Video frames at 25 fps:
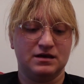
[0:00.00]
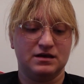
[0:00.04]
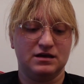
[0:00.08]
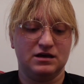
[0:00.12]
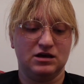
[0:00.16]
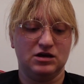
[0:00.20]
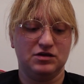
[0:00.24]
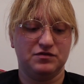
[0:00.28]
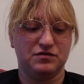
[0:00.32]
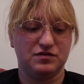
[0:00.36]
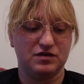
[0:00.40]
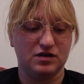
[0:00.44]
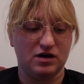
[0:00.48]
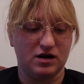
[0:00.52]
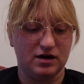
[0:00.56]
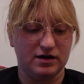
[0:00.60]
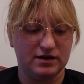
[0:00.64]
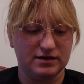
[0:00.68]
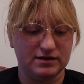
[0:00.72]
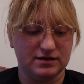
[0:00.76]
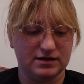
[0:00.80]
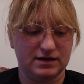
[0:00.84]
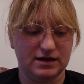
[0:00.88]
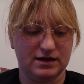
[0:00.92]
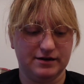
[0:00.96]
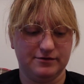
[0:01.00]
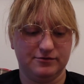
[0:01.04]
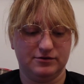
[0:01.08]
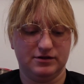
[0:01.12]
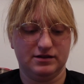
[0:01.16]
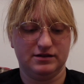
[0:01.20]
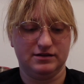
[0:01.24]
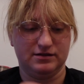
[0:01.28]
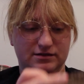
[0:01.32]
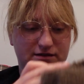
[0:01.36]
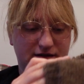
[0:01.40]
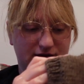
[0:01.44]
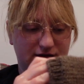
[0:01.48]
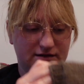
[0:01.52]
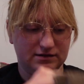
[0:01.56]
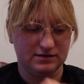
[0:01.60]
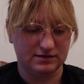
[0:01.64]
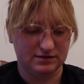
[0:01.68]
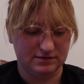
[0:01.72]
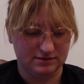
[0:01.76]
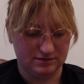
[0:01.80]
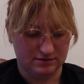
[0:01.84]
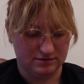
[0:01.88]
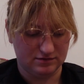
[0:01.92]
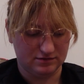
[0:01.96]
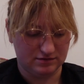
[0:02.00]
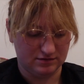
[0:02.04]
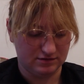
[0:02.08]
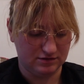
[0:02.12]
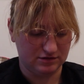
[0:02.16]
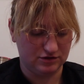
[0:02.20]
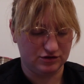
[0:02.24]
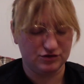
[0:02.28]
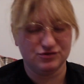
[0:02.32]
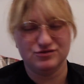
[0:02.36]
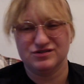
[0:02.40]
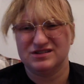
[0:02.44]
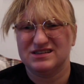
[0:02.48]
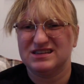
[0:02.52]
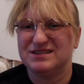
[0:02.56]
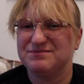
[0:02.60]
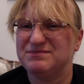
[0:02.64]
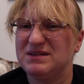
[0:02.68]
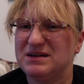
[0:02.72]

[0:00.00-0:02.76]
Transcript: If not, I will use